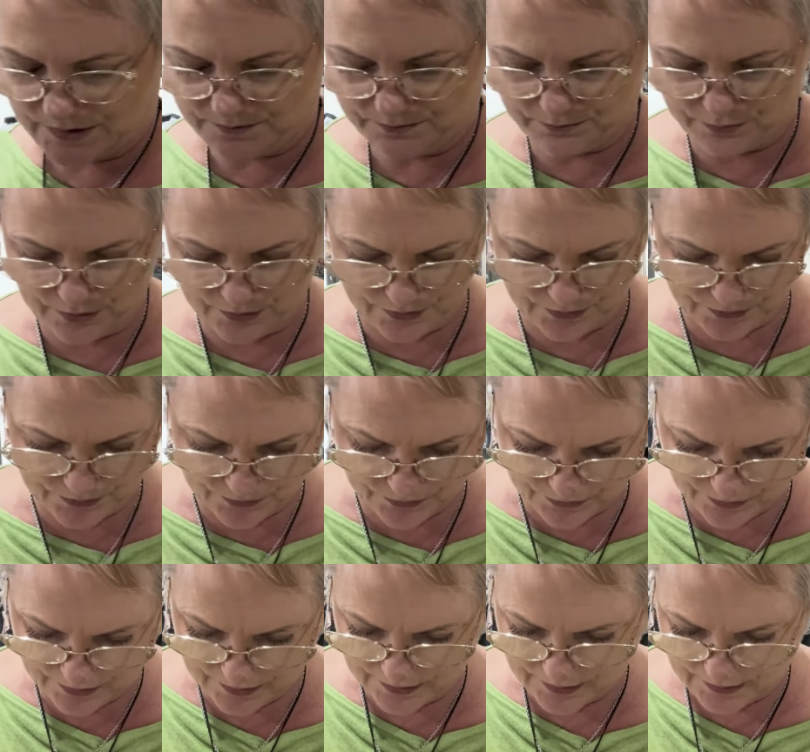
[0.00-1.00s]

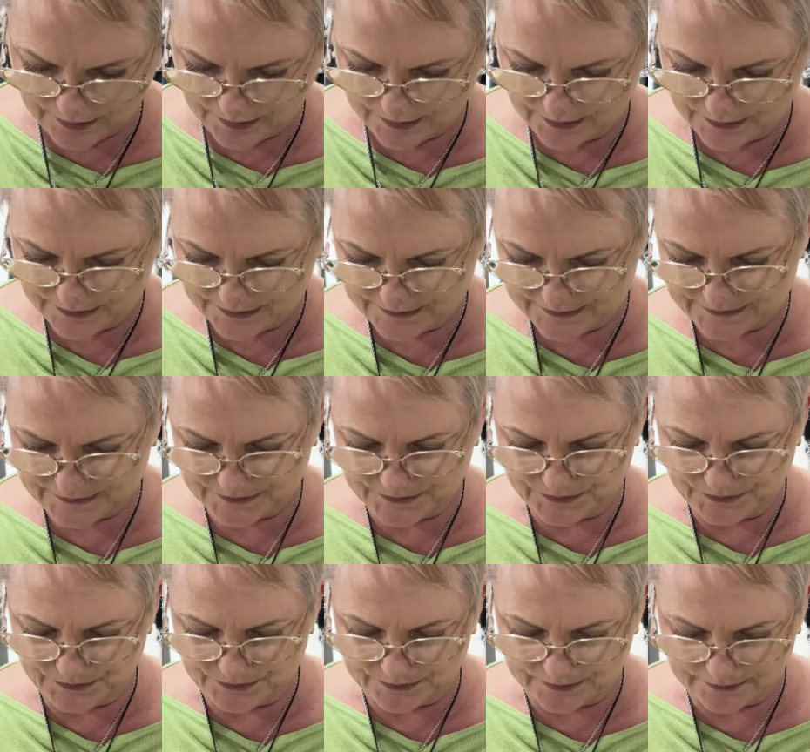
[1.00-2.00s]
blue to
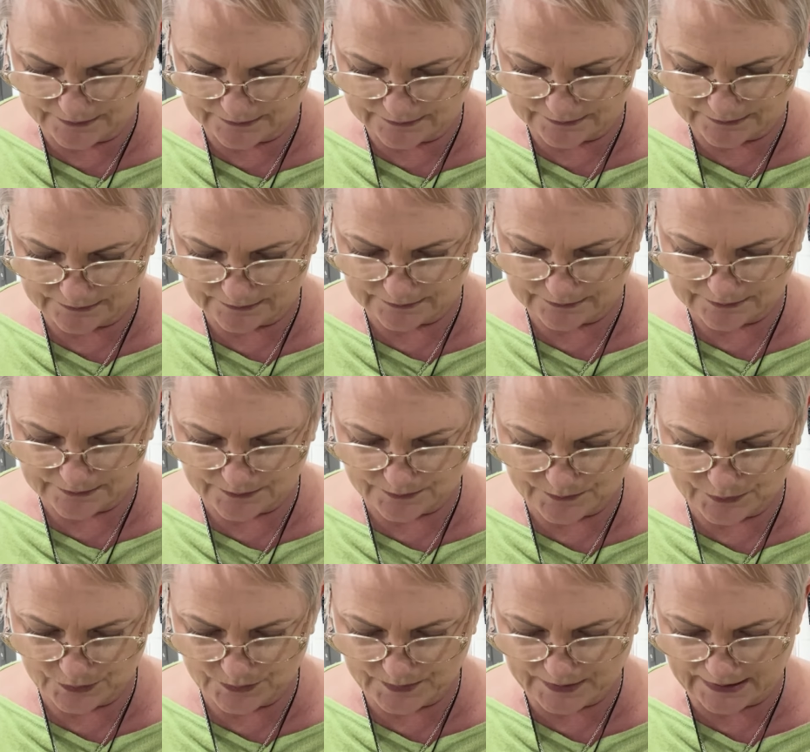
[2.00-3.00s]
school,
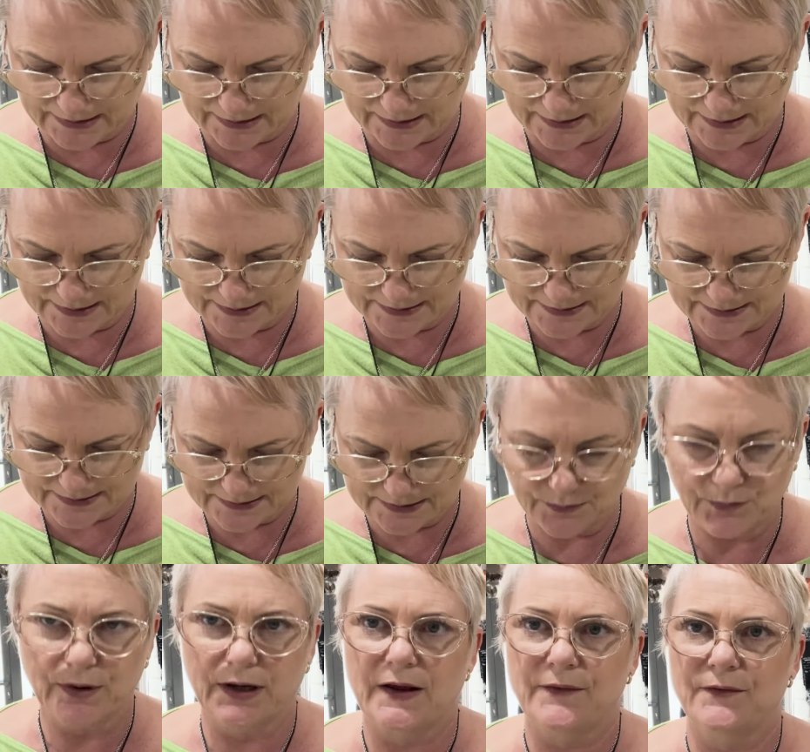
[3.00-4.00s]
blue pants,
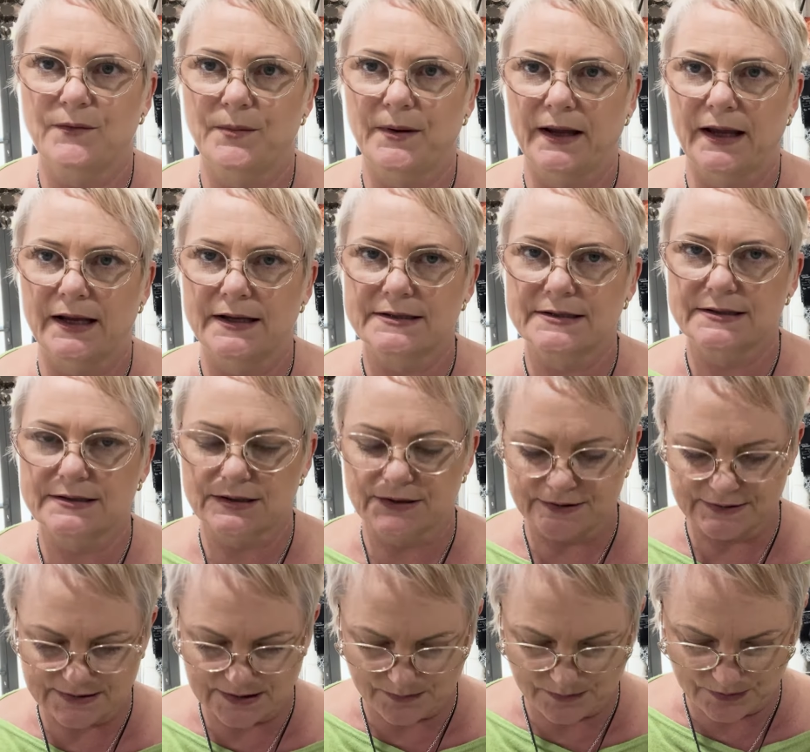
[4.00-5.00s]
whatever pants, as long
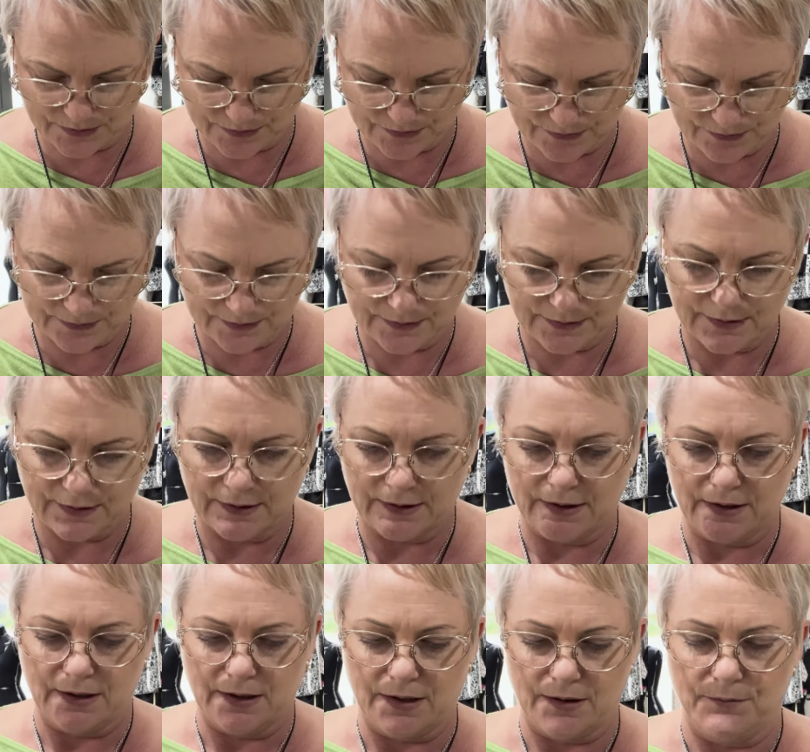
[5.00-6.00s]
as they're blue.
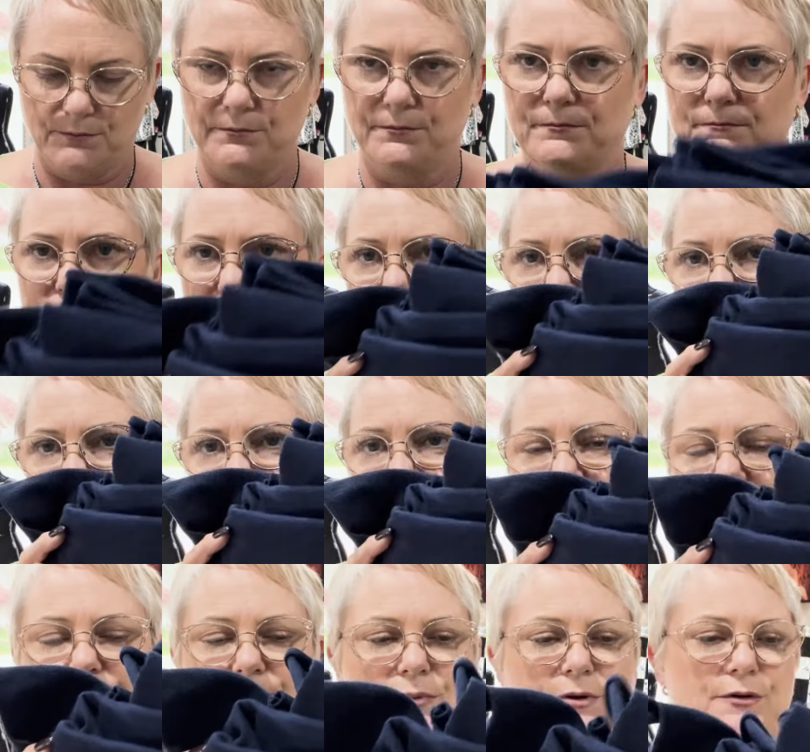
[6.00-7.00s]
And there's
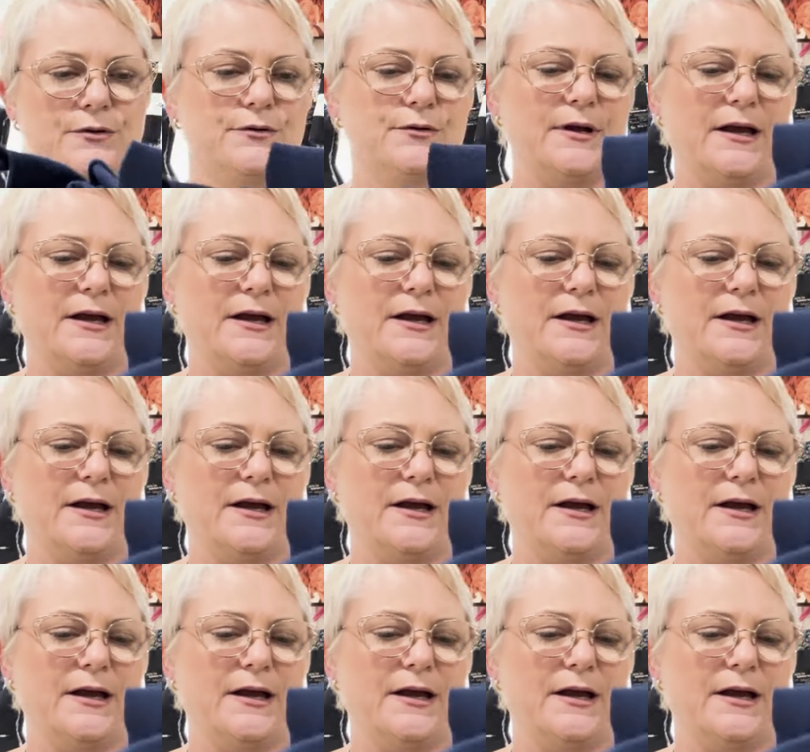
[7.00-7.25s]
some blue